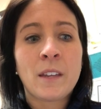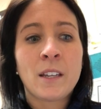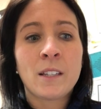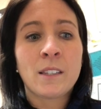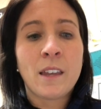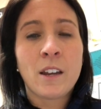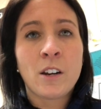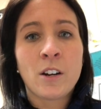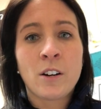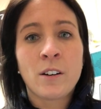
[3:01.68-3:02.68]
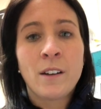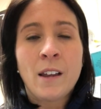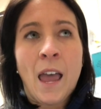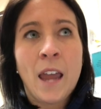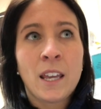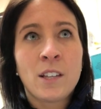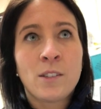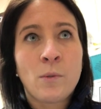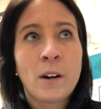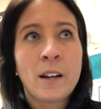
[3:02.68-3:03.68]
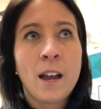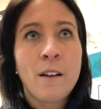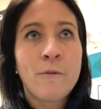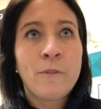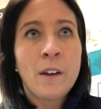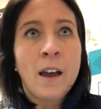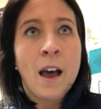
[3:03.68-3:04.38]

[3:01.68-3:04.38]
Is there any sort of